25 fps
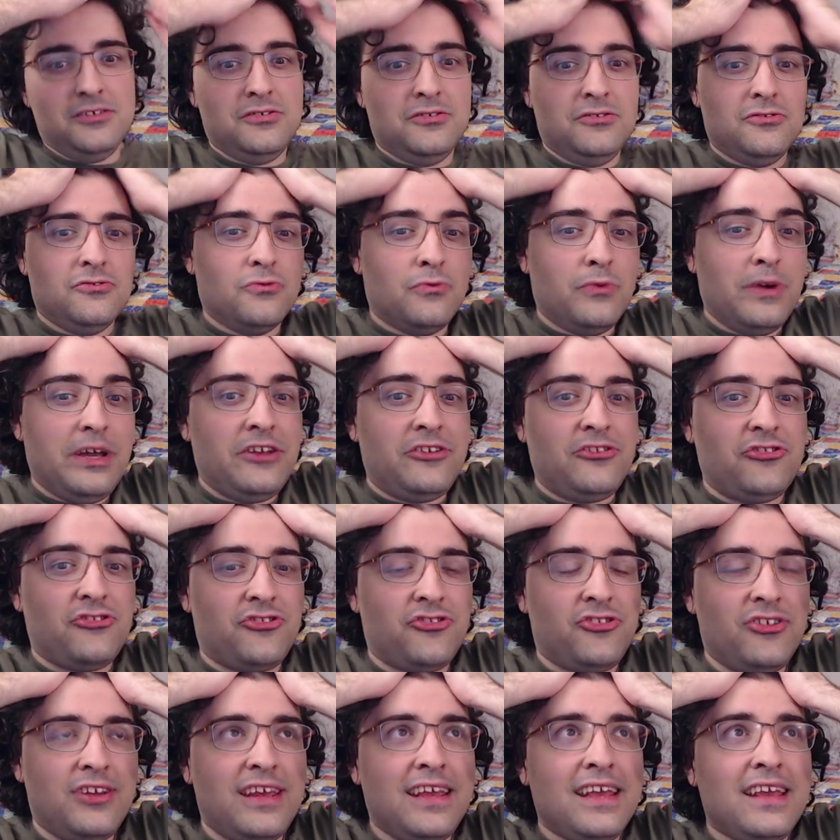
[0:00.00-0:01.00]

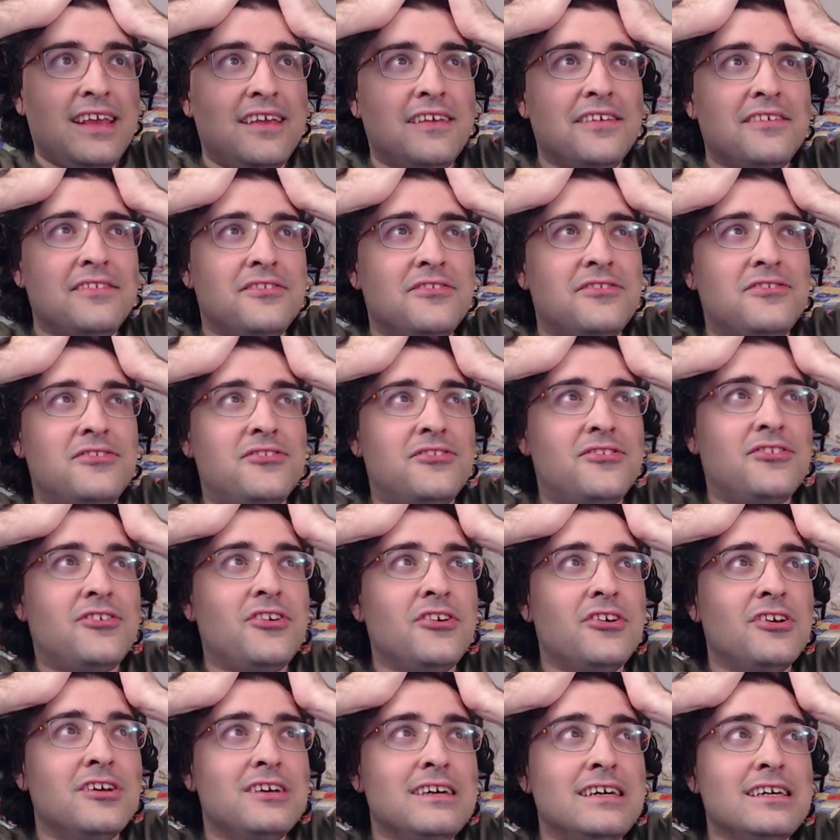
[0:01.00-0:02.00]
Which is
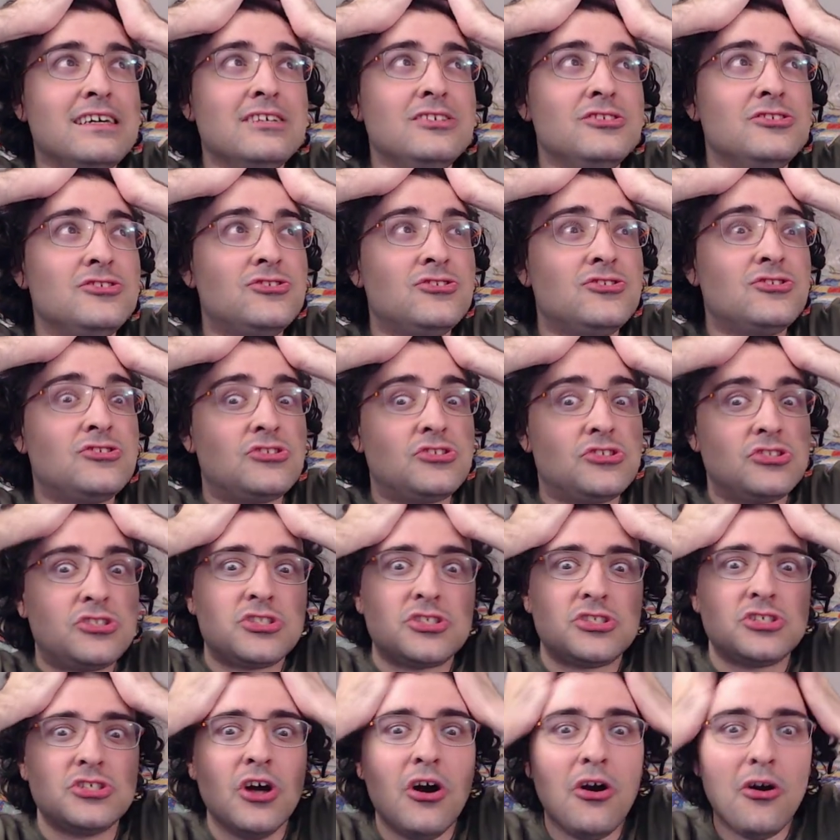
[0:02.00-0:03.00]

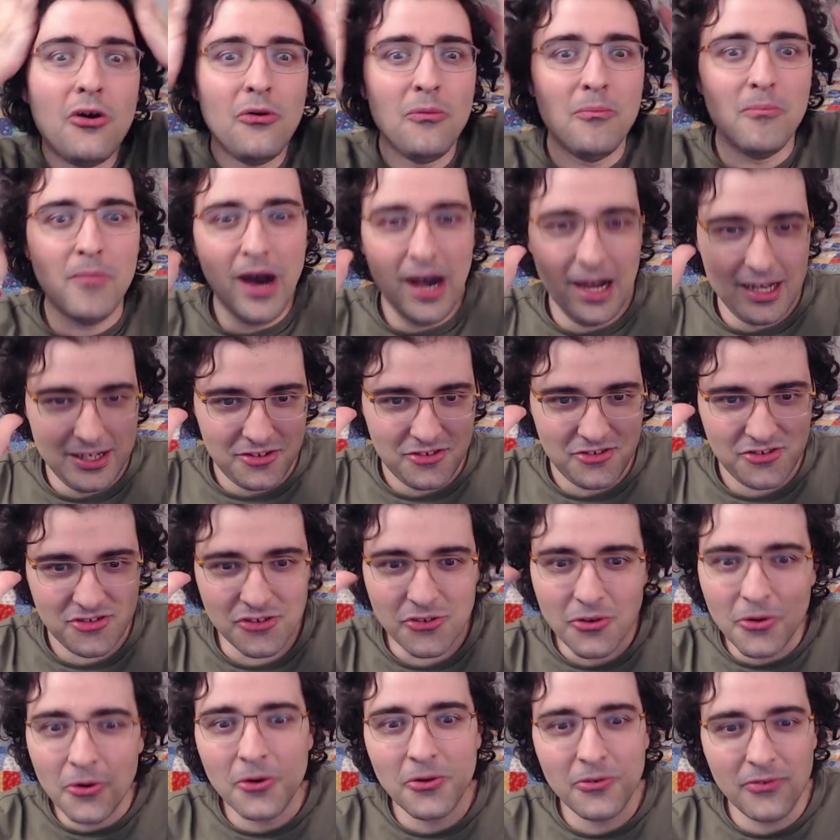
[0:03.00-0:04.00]
so much
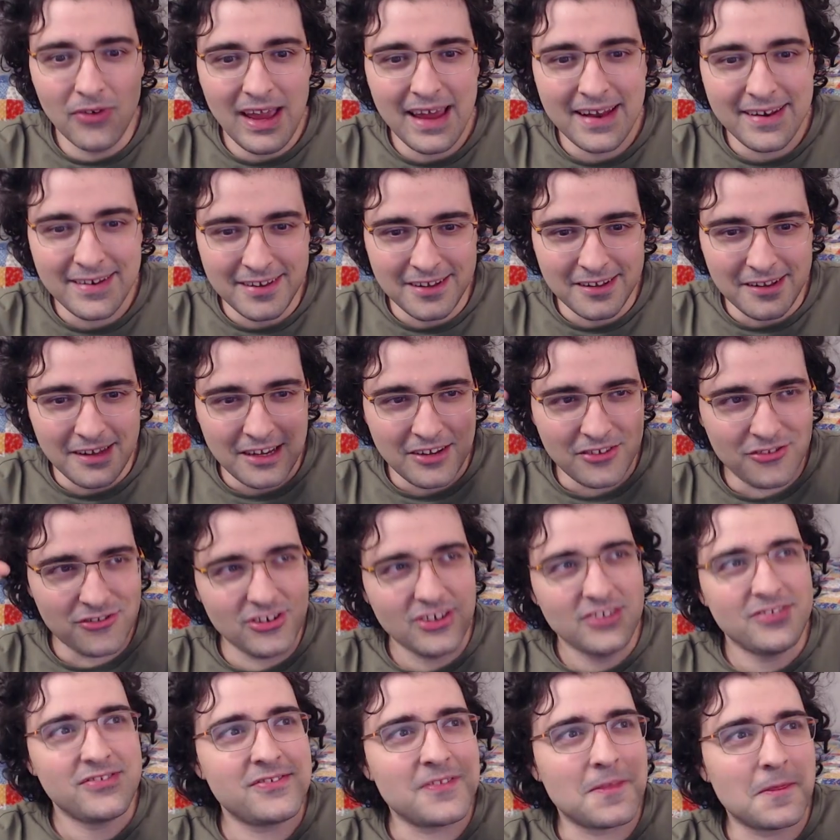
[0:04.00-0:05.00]
already. Like,
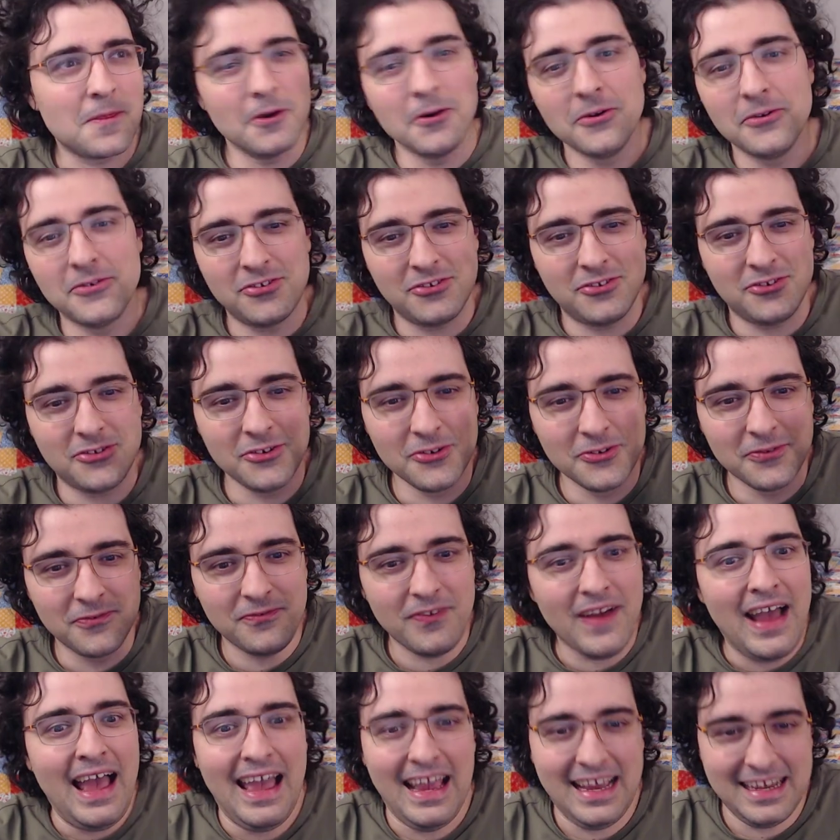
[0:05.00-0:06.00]
just those two
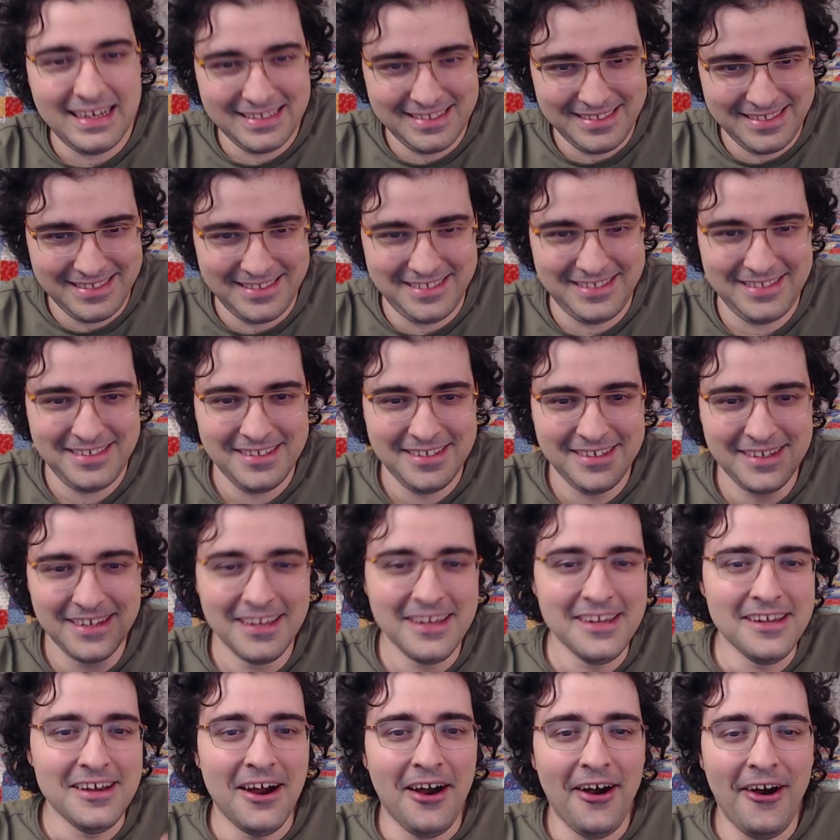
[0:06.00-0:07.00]
facts
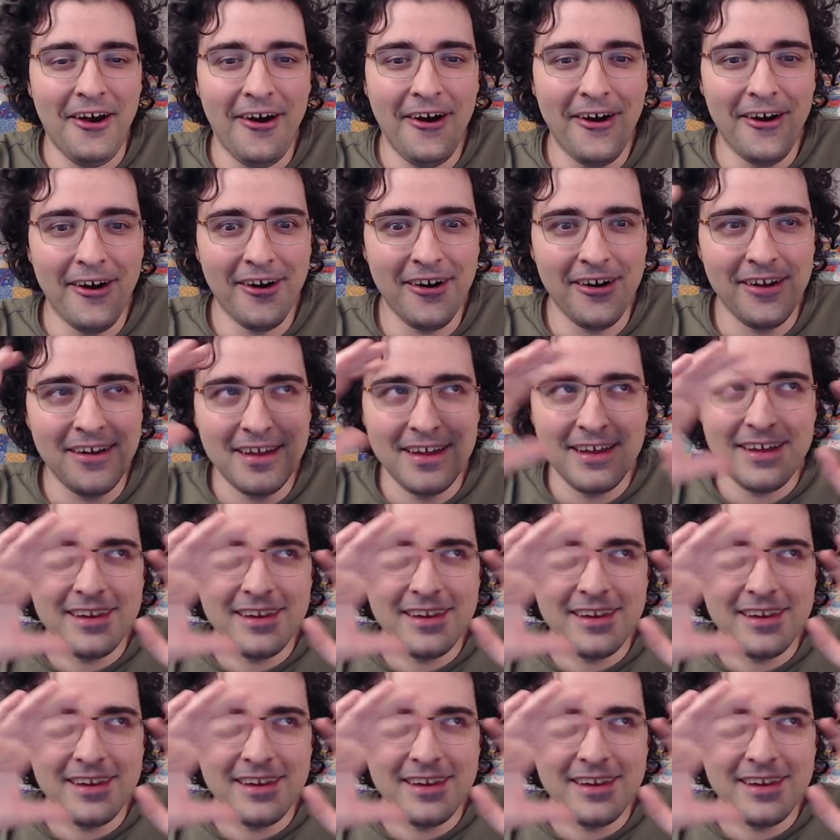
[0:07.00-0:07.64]
are